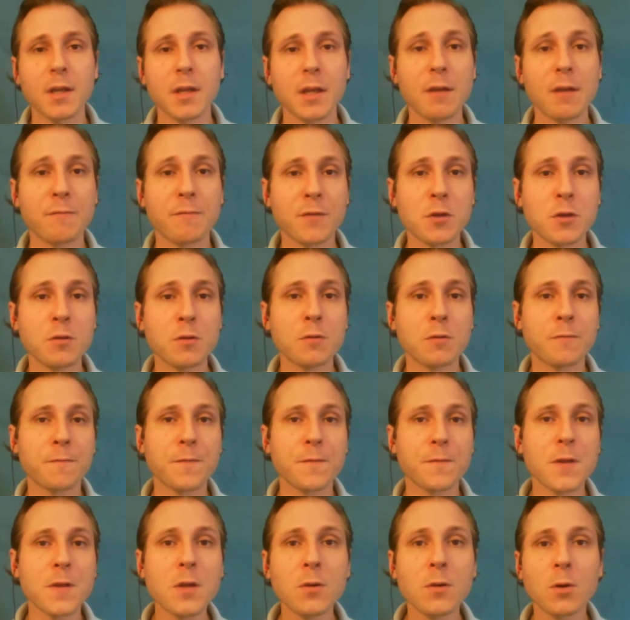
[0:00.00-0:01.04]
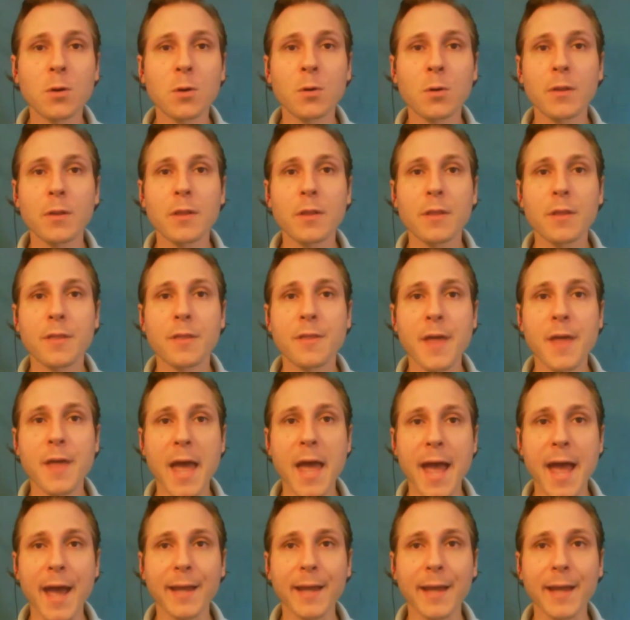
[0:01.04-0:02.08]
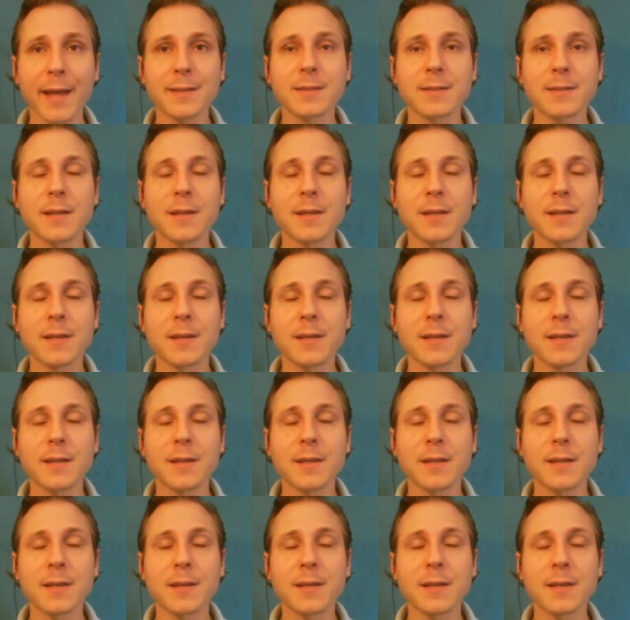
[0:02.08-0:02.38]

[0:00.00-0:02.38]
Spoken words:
If you feel that